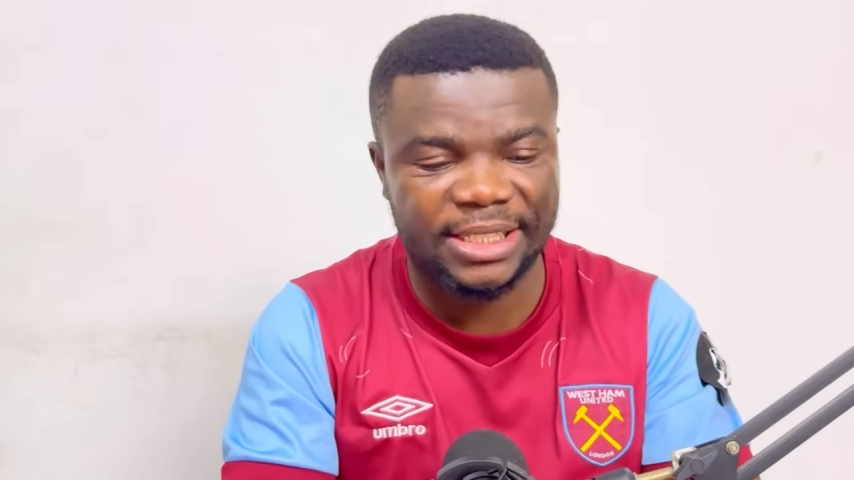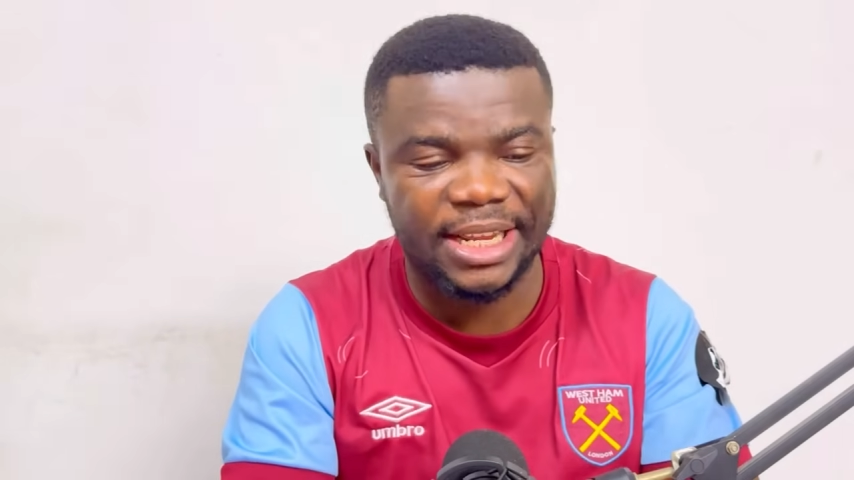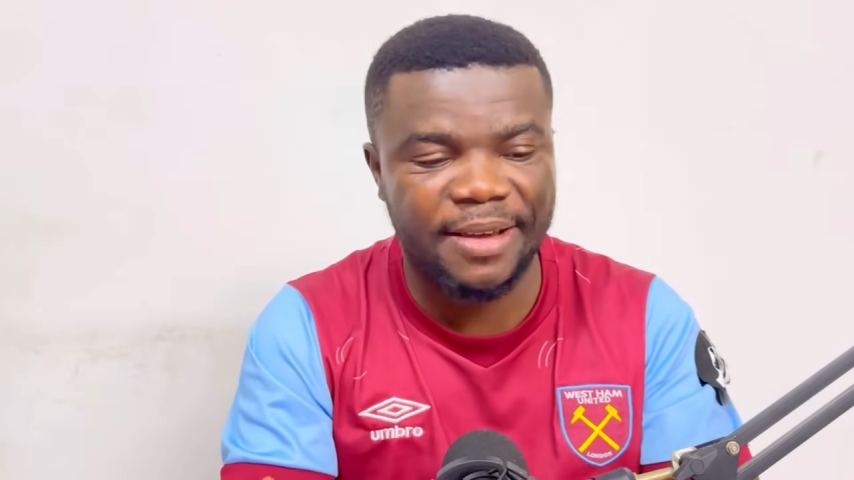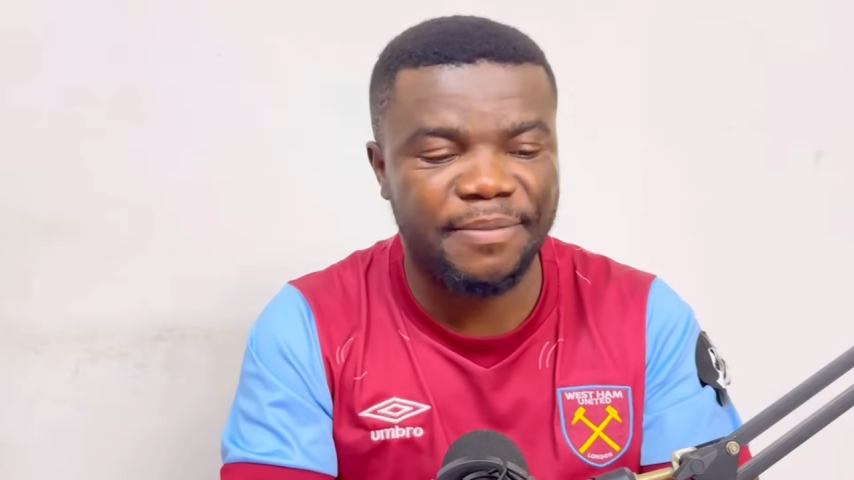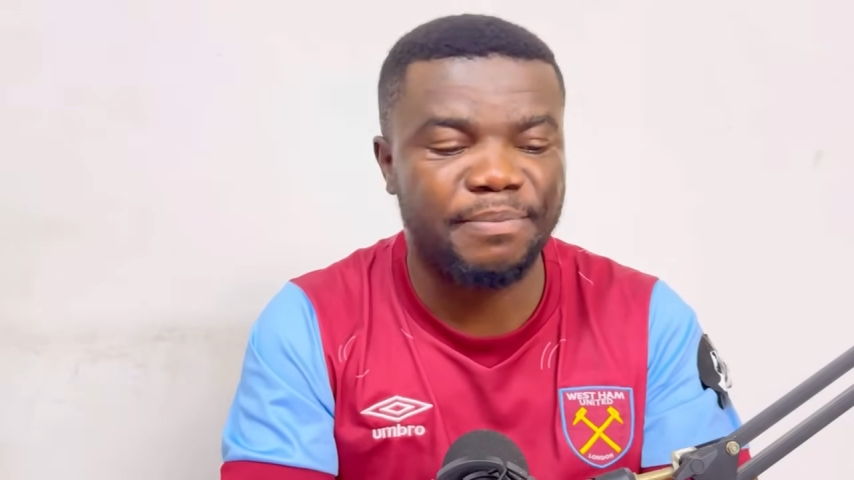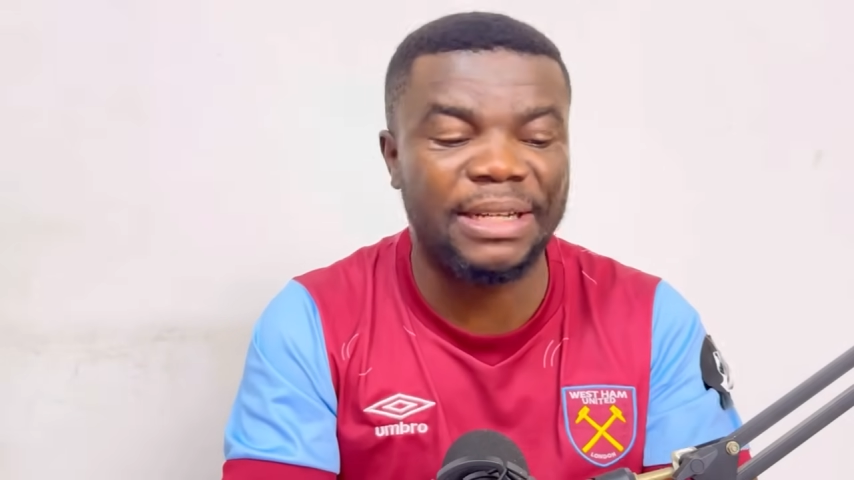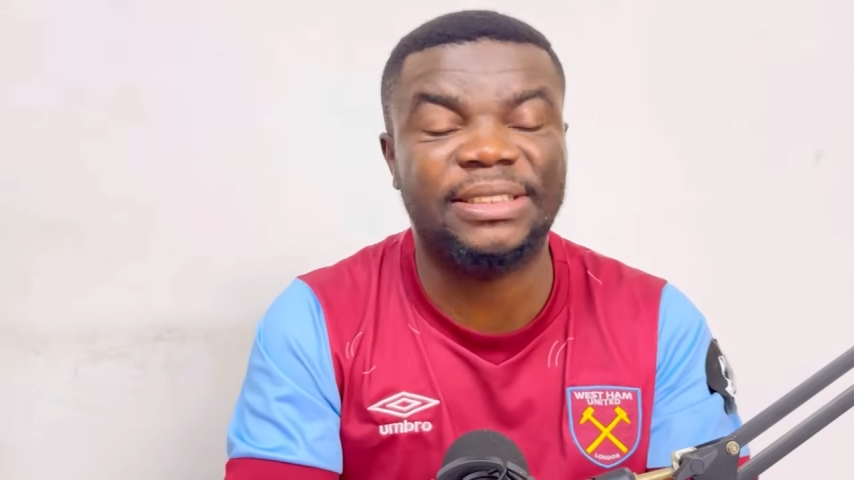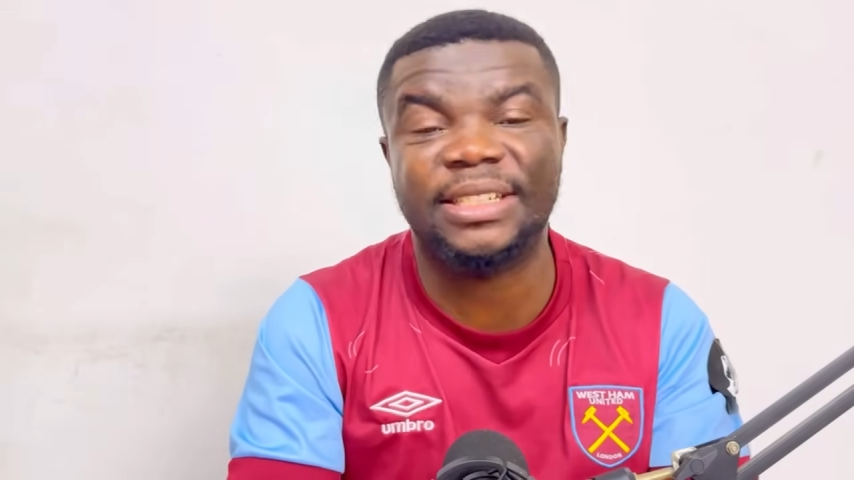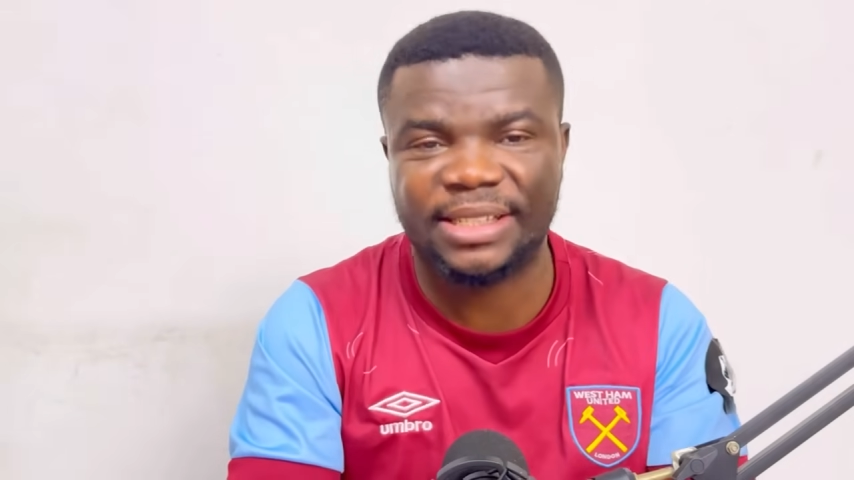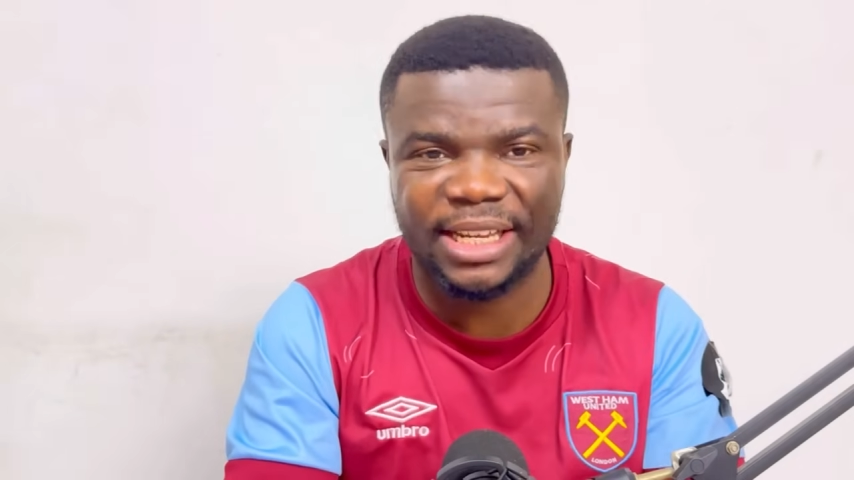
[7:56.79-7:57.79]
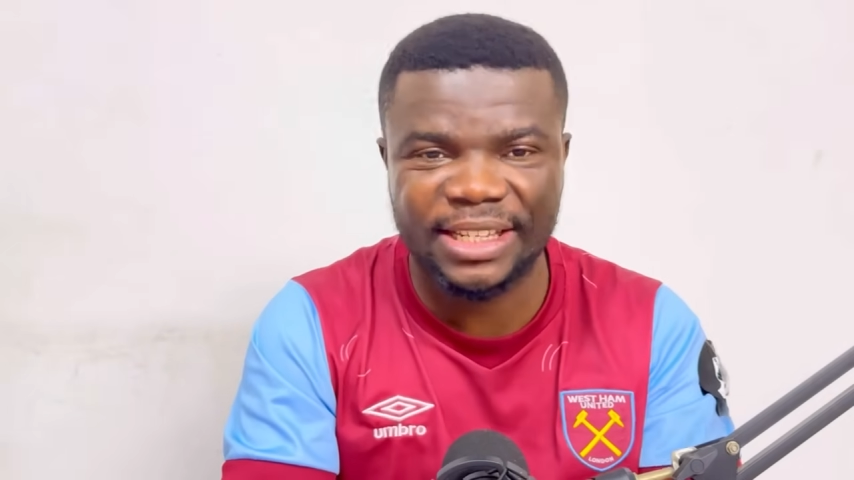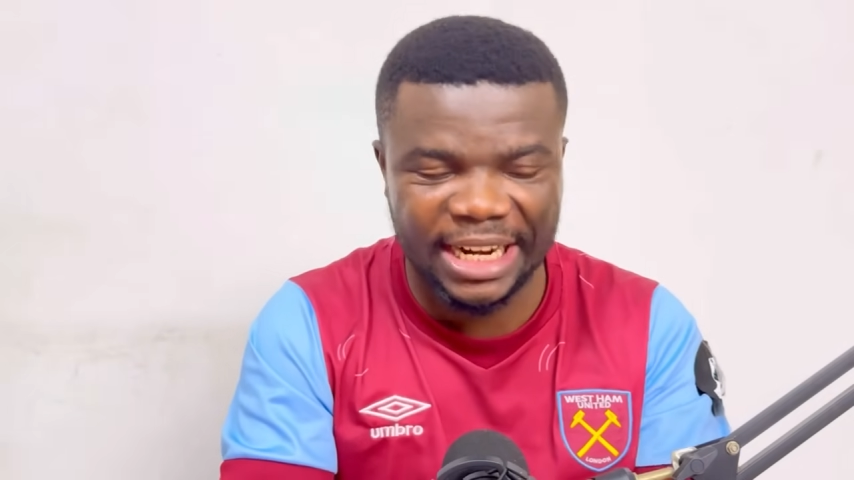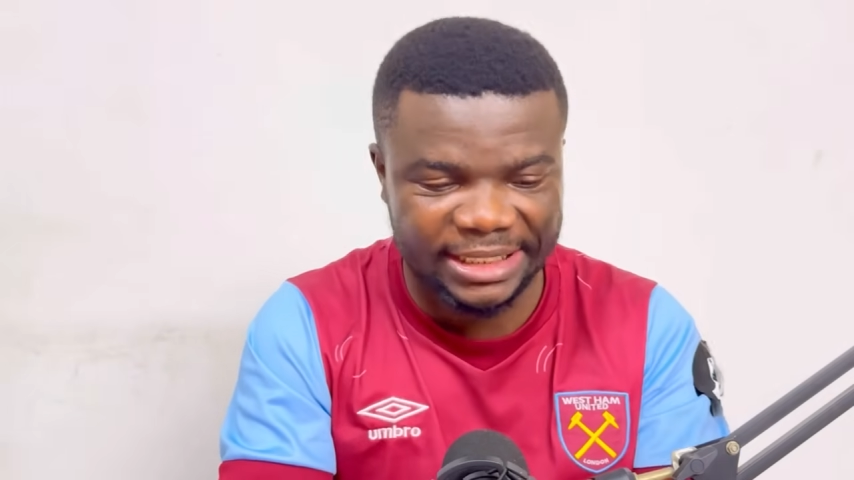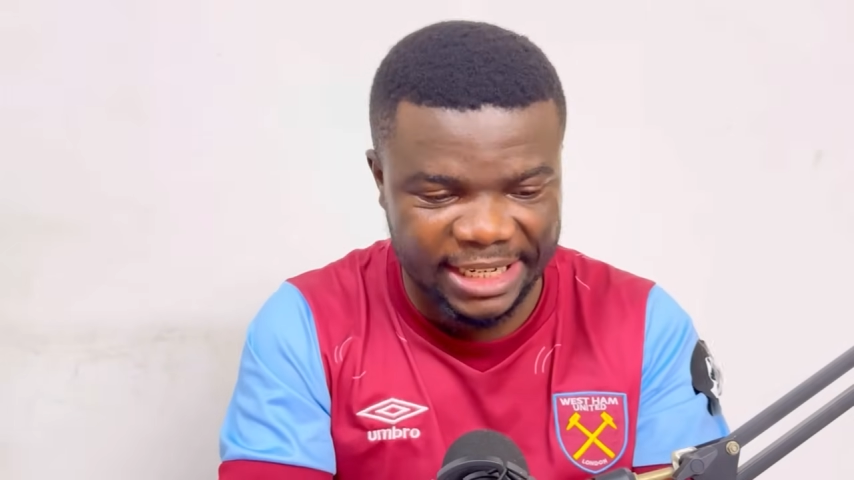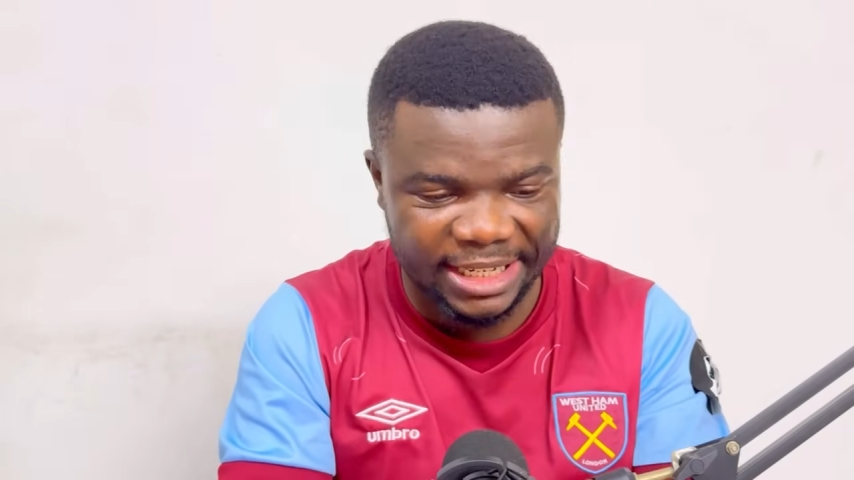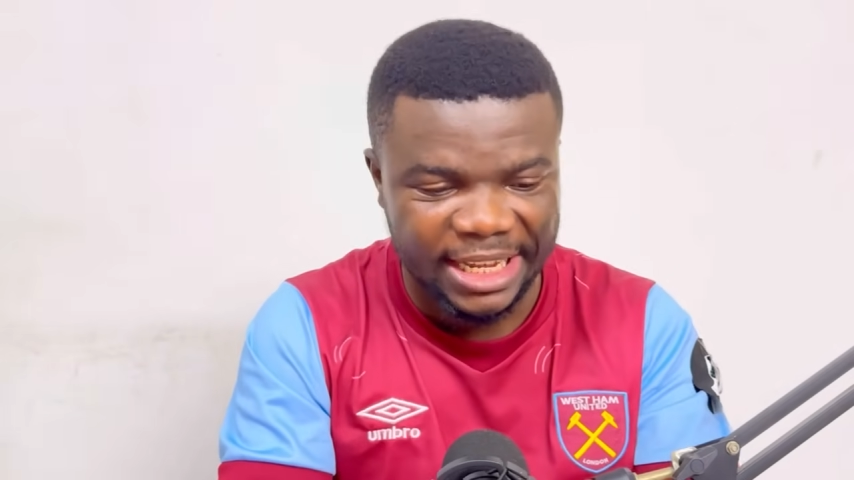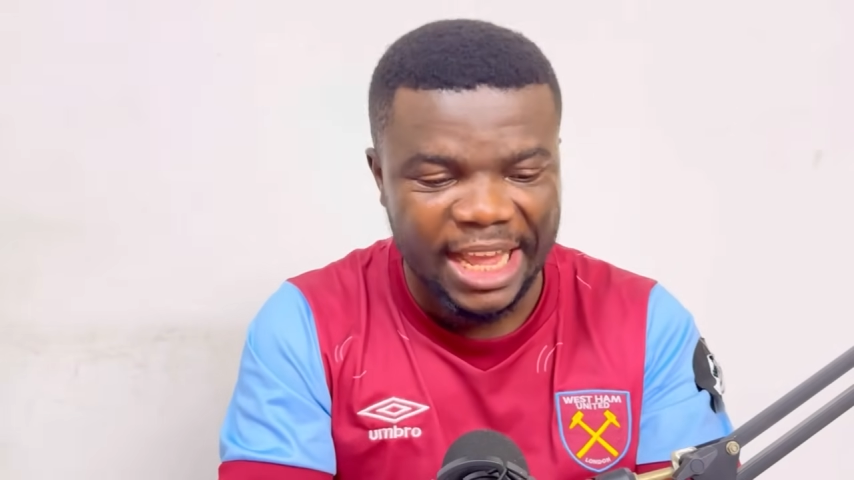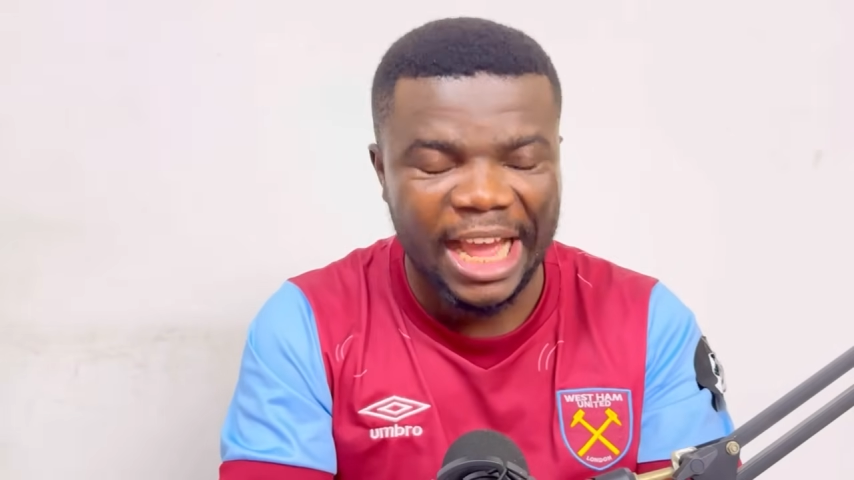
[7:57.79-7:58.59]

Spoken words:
say Manchester United